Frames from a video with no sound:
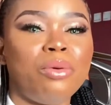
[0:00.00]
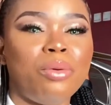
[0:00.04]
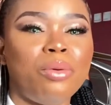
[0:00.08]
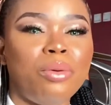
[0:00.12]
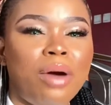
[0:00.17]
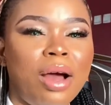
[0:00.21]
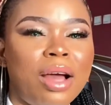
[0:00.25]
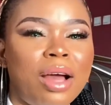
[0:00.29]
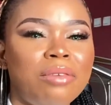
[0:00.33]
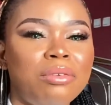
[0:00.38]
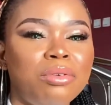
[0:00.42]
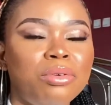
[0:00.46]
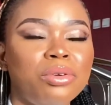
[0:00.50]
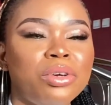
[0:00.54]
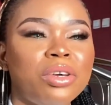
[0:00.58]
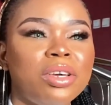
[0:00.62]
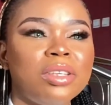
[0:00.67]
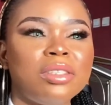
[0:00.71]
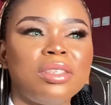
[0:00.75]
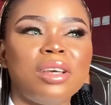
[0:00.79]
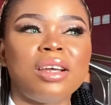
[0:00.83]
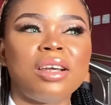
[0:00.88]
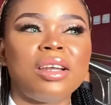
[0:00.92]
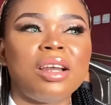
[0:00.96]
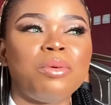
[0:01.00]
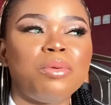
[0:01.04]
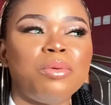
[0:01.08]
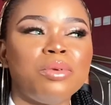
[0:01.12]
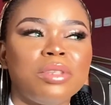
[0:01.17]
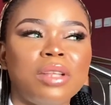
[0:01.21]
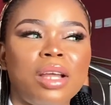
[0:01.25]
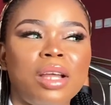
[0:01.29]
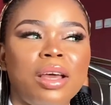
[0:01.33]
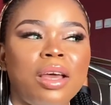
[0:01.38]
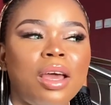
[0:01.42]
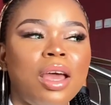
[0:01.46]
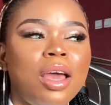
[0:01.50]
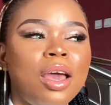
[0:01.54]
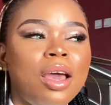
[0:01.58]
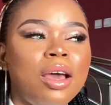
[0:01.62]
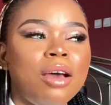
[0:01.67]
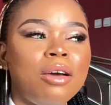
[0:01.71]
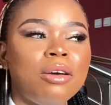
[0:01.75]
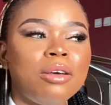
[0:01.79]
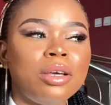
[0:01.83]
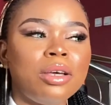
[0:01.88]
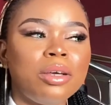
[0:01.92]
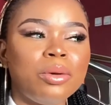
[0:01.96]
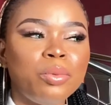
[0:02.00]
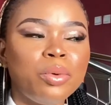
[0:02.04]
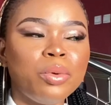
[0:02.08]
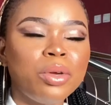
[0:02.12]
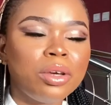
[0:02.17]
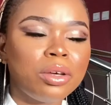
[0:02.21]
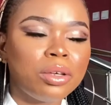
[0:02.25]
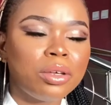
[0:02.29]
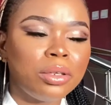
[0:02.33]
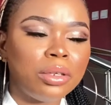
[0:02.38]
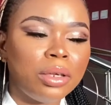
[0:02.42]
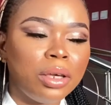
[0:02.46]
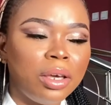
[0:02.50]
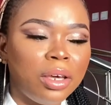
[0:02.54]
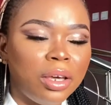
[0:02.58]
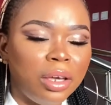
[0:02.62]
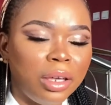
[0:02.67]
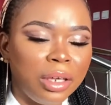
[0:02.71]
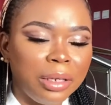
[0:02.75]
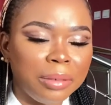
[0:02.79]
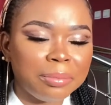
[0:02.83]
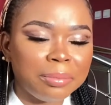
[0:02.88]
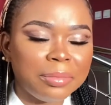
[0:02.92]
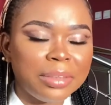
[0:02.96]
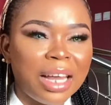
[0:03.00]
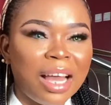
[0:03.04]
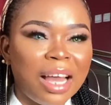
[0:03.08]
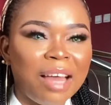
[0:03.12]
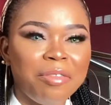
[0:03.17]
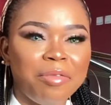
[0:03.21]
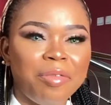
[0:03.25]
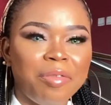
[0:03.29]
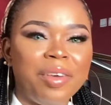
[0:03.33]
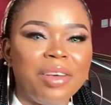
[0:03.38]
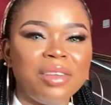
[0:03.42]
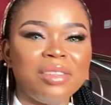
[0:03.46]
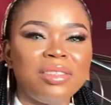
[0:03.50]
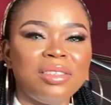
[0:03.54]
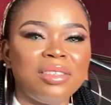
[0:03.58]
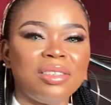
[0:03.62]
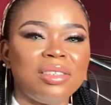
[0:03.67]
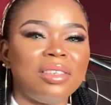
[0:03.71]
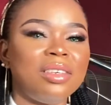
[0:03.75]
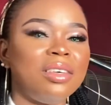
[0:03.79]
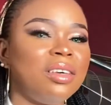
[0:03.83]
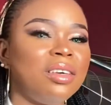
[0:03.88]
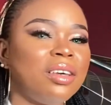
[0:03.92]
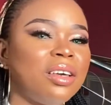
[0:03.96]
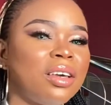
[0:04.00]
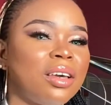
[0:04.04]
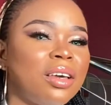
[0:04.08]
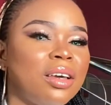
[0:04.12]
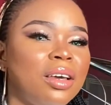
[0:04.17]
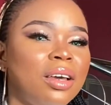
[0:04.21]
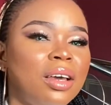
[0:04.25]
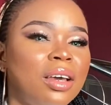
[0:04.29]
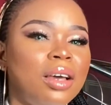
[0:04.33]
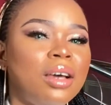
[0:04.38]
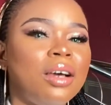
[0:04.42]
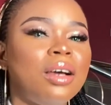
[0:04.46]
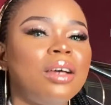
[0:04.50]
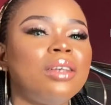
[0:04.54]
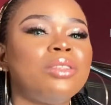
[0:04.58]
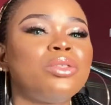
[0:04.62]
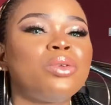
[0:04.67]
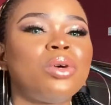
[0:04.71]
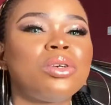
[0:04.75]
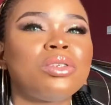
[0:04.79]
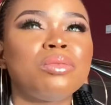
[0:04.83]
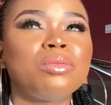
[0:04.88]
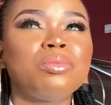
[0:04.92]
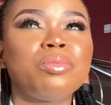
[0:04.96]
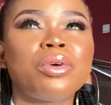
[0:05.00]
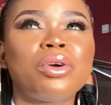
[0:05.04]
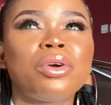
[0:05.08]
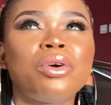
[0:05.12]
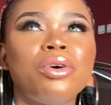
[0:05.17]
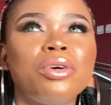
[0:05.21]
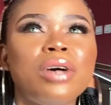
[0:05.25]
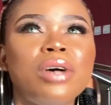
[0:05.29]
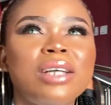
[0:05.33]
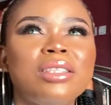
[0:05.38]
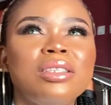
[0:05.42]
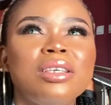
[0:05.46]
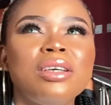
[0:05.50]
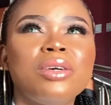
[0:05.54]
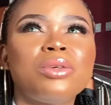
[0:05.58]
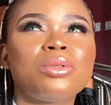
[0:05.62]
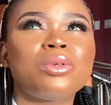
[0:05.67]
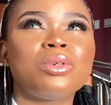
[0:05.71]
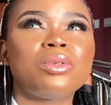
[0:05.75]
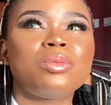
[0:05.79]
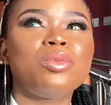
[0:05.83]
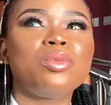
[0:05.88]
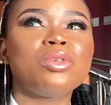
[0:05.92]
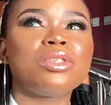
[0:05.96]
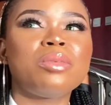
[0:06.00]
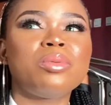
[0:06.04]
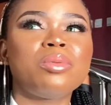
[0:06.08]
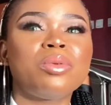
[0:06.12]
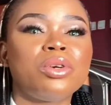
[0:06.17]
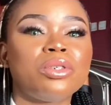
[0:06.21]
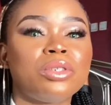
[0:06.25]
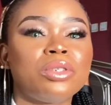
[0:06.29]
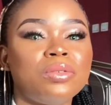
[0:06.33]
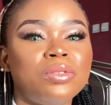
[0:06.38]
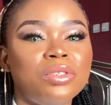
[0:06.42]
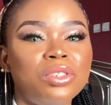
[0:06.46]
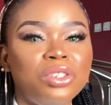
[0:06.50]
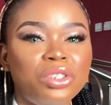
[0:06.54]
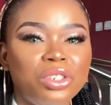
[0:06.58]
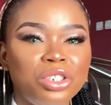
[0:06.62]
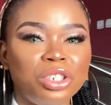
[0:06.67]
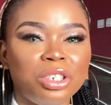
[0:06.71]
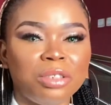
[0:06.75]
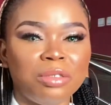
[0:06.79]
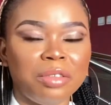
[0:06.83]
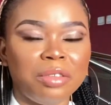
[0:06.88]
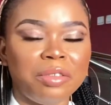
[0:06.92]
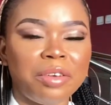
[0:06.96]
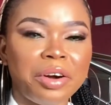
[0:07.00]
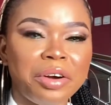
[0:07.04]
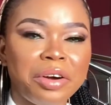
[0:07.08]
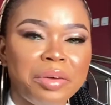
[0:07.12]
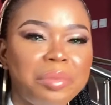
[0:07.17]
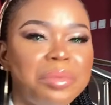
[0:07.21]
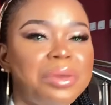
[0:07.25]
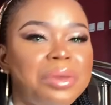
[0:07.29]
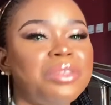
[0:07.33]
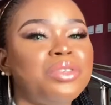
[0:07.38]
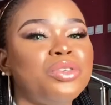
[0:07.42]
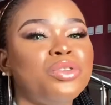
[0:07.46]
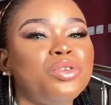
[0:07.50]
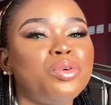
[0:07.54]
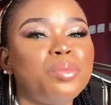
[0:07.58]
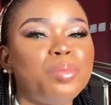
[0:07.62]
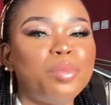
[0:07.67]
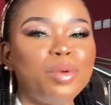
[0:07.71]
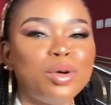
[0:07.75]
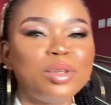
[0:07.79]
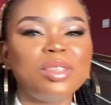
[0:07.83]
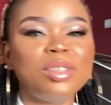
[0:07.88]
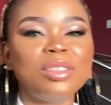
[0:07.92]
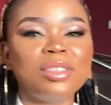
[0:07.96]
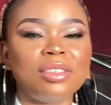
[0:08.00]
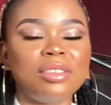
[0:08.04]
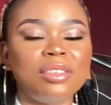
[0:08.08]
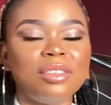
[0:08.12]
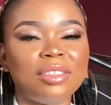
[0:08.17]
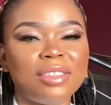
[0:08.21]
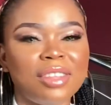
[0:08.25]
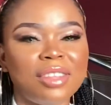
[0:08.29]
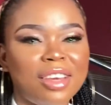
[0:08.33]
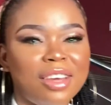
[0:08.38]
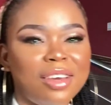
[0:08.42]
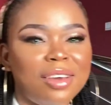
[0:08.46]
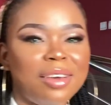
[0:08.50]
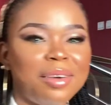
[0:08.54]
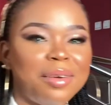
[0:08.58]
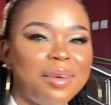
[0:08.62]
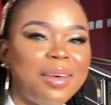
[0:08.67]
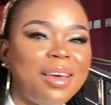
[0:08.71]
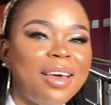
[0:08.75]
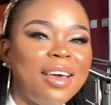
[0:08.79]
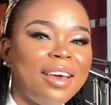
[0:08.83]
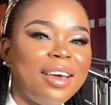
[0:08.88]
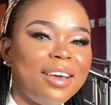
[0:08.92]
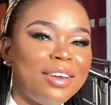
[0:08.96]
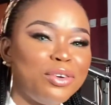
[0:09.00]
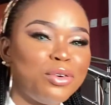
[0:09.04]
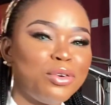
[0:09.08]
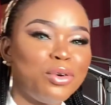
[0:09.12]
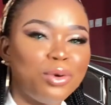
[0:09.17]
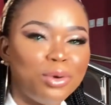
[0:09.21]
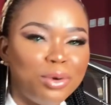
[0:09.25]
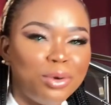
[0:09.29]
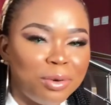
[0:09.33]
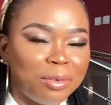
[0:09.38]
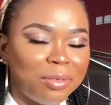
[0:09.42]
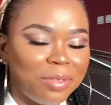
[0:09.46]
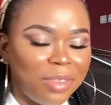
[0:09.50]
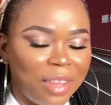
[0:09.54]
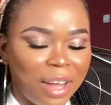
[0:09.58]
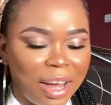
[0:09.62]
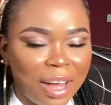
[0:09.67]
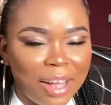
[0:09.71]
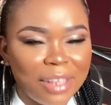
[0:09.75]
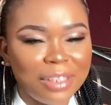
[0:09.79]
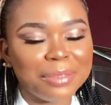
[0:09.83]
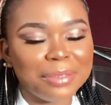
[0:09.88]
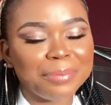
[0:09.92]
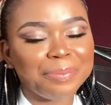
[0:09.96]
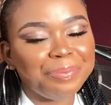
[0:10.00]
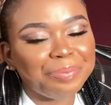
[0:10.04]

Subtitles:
I relocated and I was like a week in, I felt sick. It wasn't because, I think it was mostly because of the change of environment, you know, body system and all of that.